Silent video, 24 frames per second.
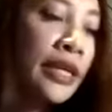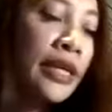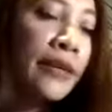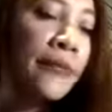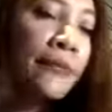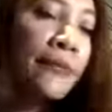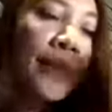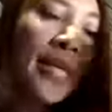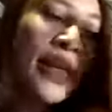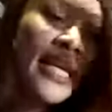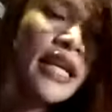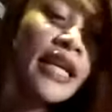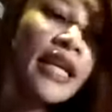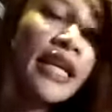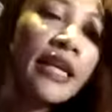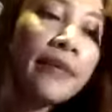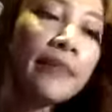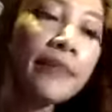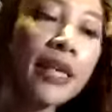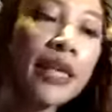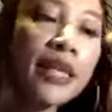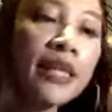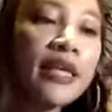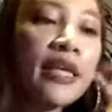Mili
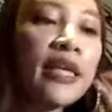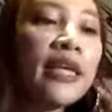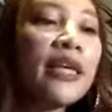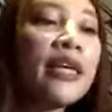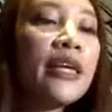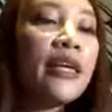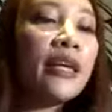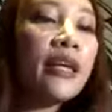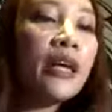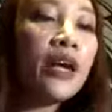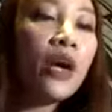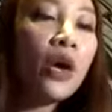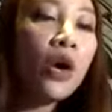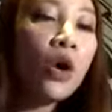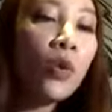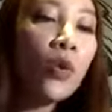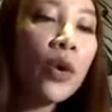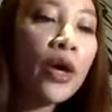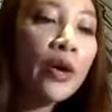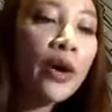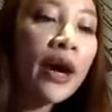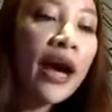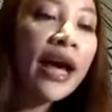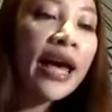Mini.
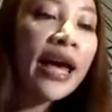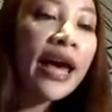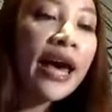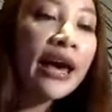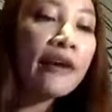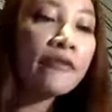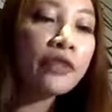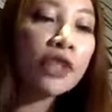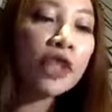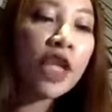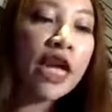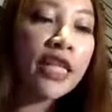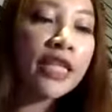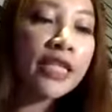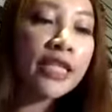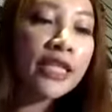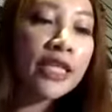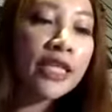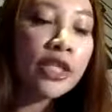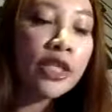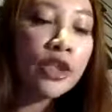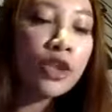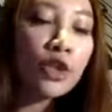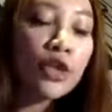Will I have
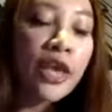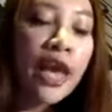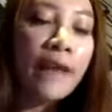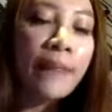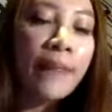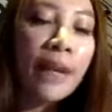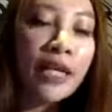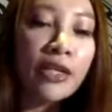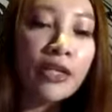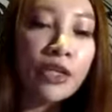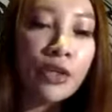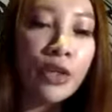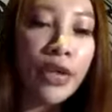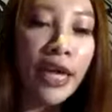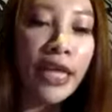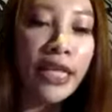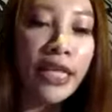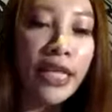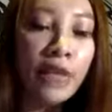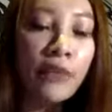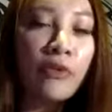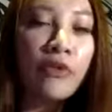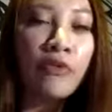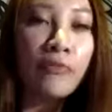chances to get back
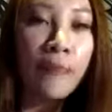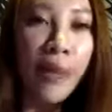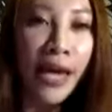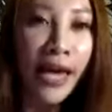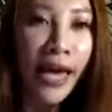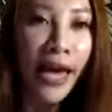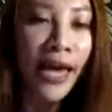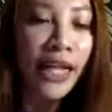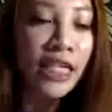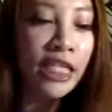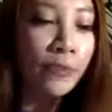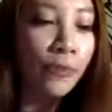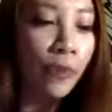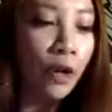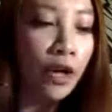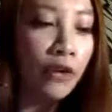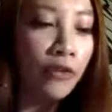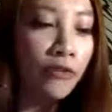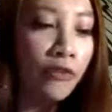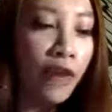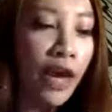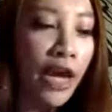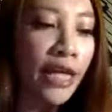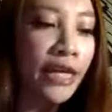together with my
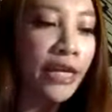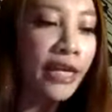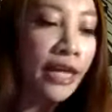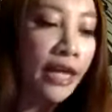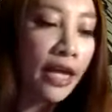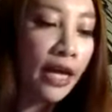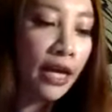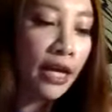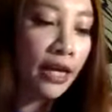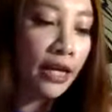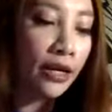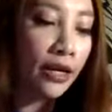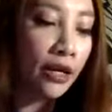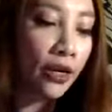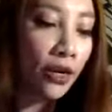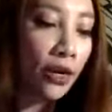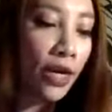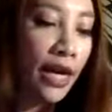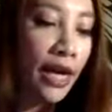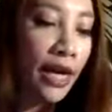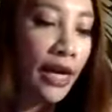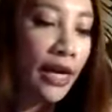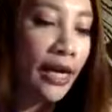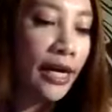ex-boyfriend?
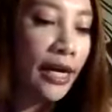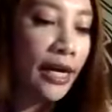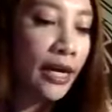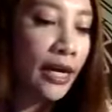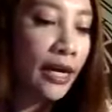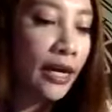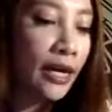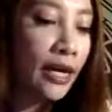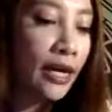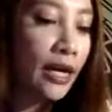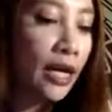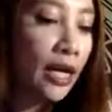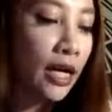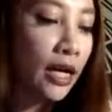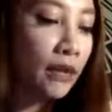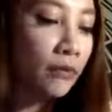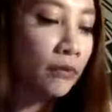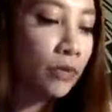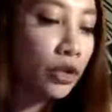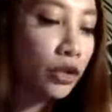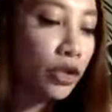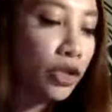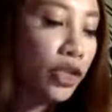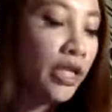Okay.
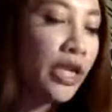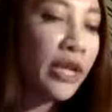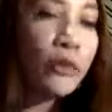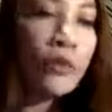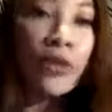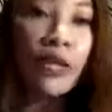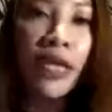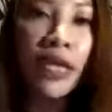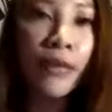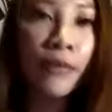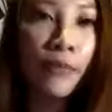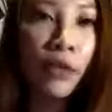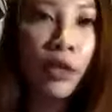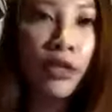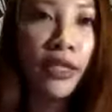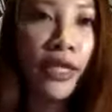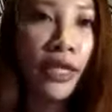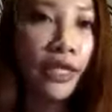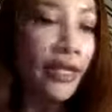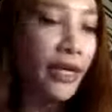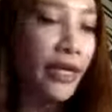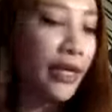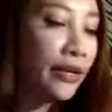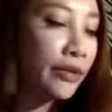Um, usually we'll need more
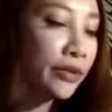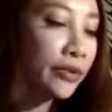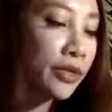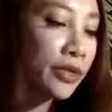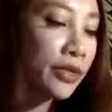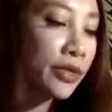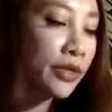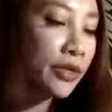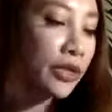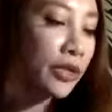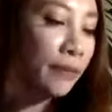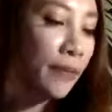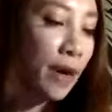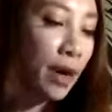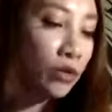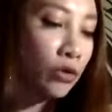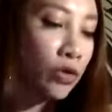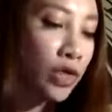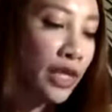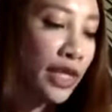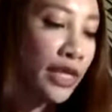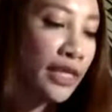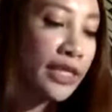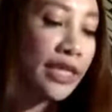details about
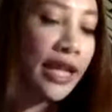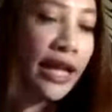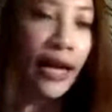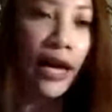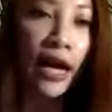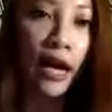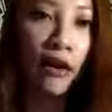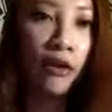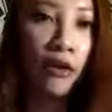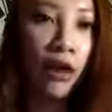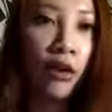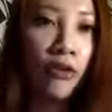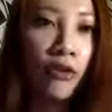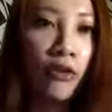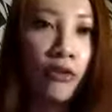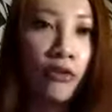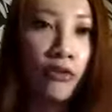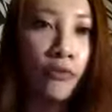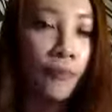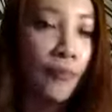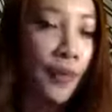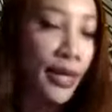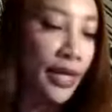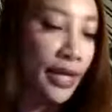this, like how long you've
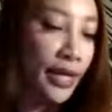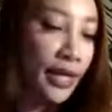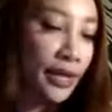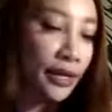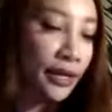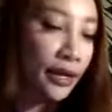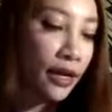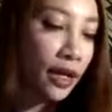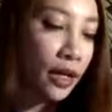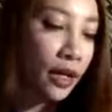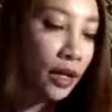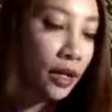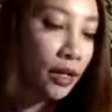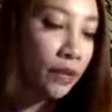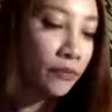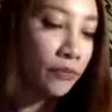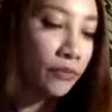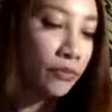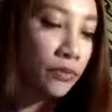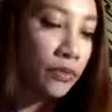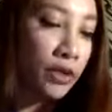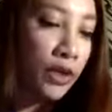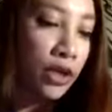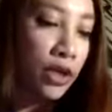been, um,
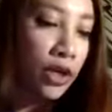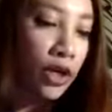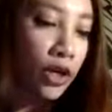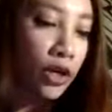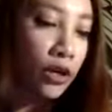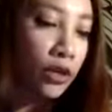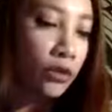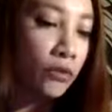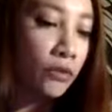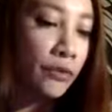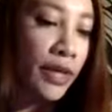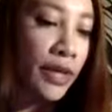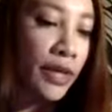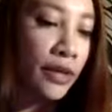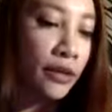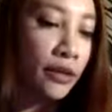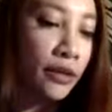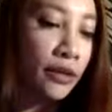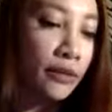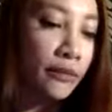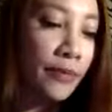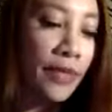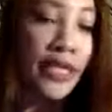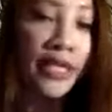you know,
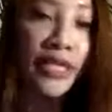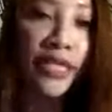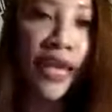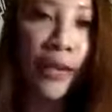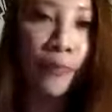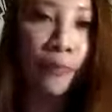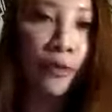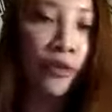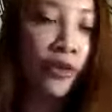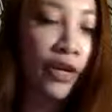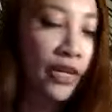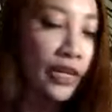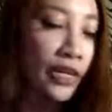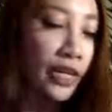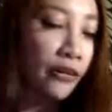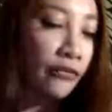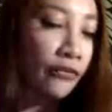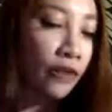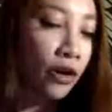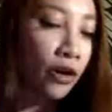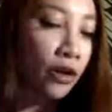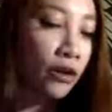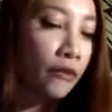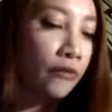been, been separated
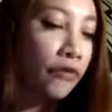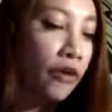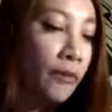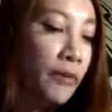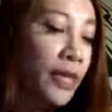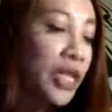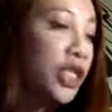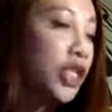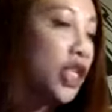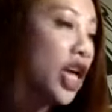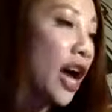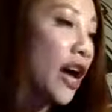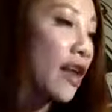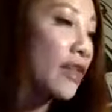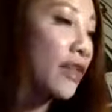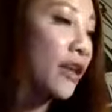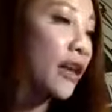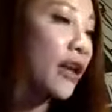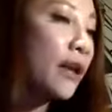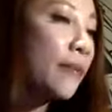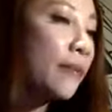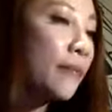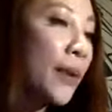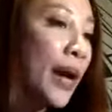from, from each
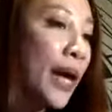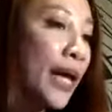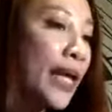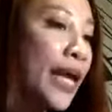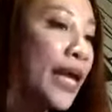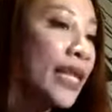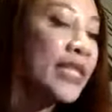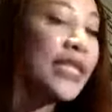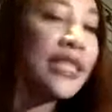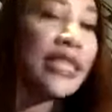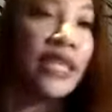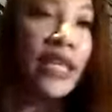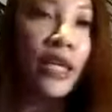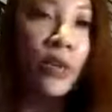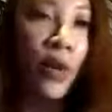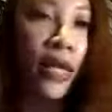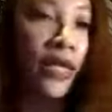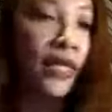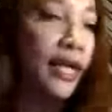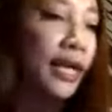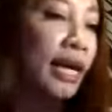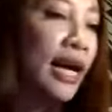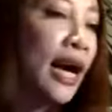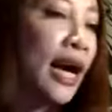other. But let's see
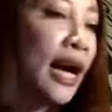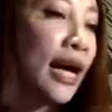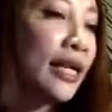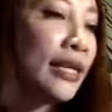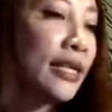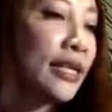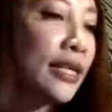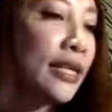what the card